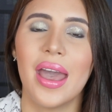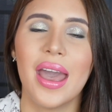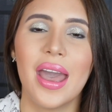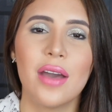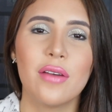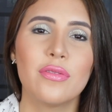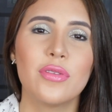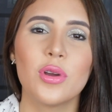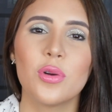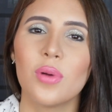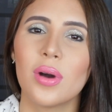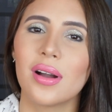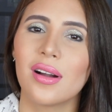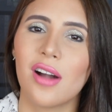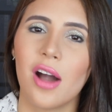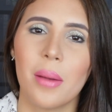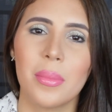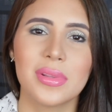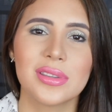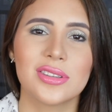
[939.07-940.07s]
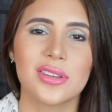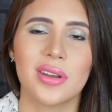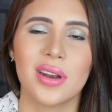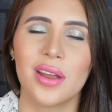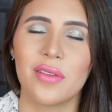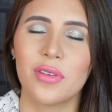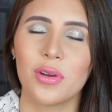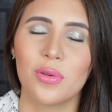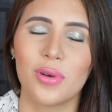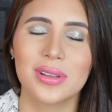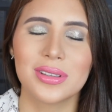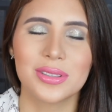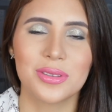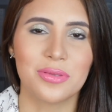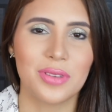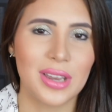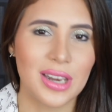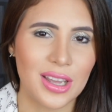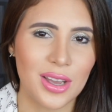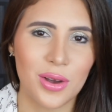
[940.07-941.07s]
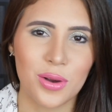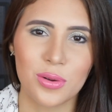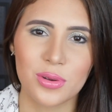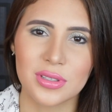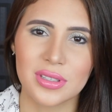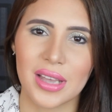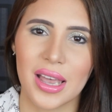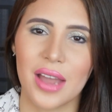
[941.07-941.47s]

Everyone comments on everyone's videos.